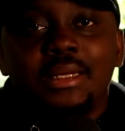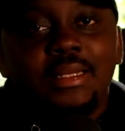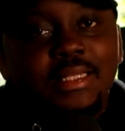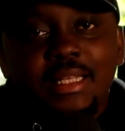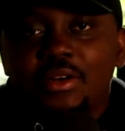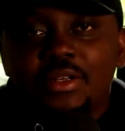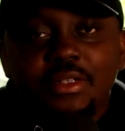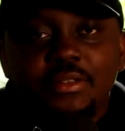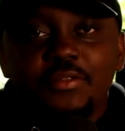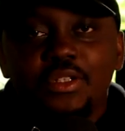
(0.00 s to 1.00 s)
Later on
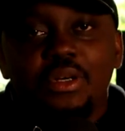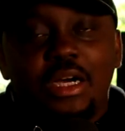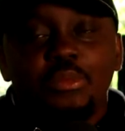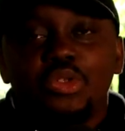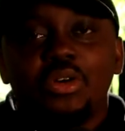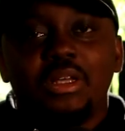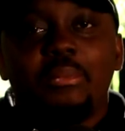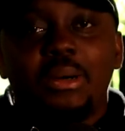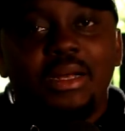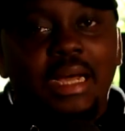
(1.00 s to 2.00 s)
in the video, I'll be talking
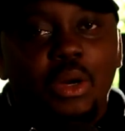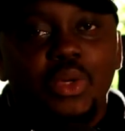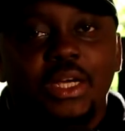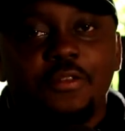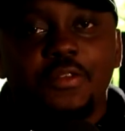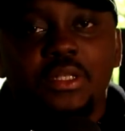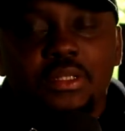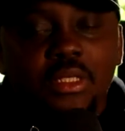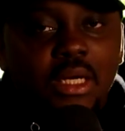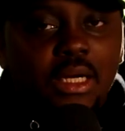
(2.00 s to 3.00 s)
about how we can
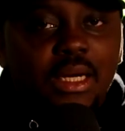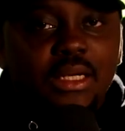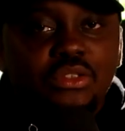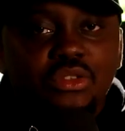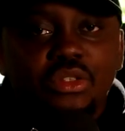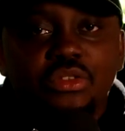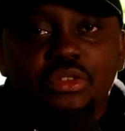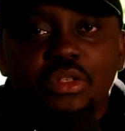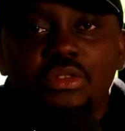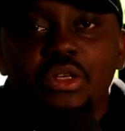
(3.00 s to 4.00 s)
fix
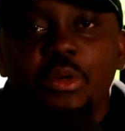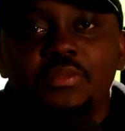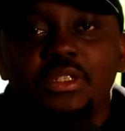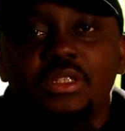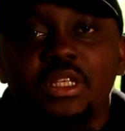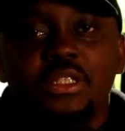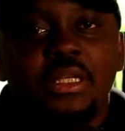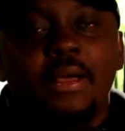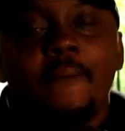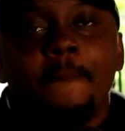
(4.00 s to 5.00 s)
some of these
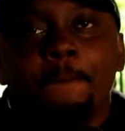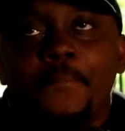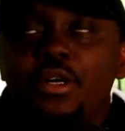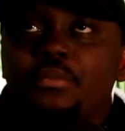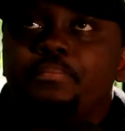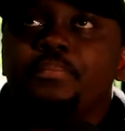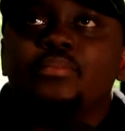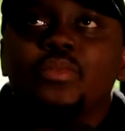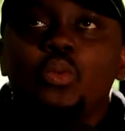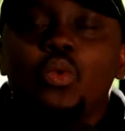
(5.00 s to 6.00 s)
things. But
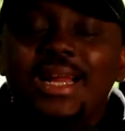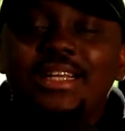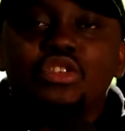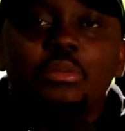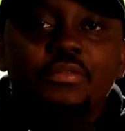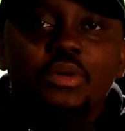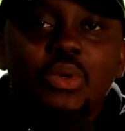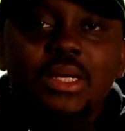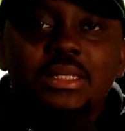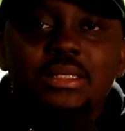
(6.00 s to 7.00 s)
what are some of the
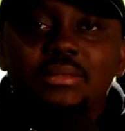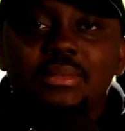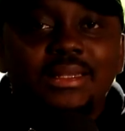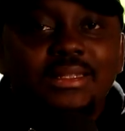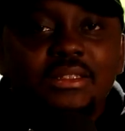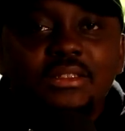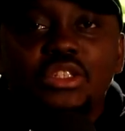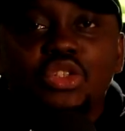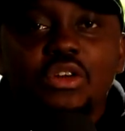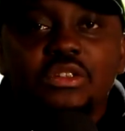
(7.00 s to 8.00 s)
ways that this
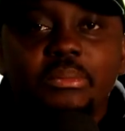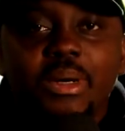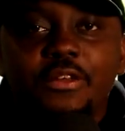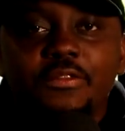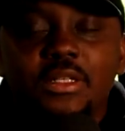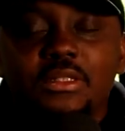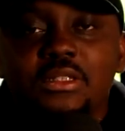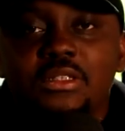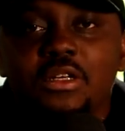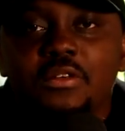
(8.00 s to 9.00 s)
insecurity manifests
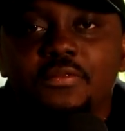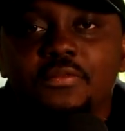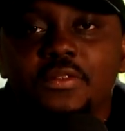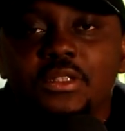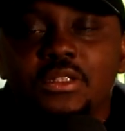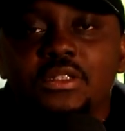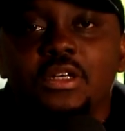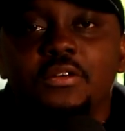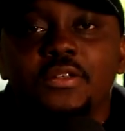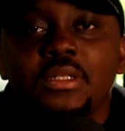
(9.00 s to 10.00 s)

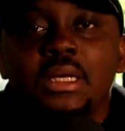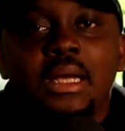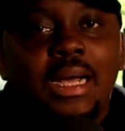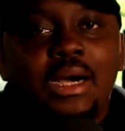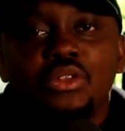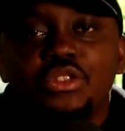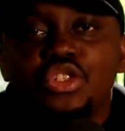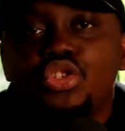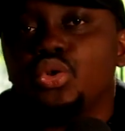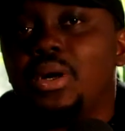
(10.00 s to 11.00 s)
itself in? How does
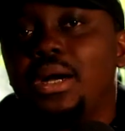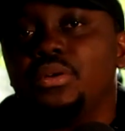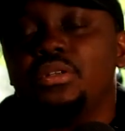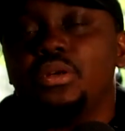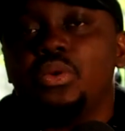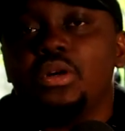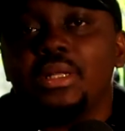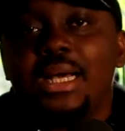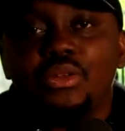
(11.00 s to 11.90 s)
it show out in the world?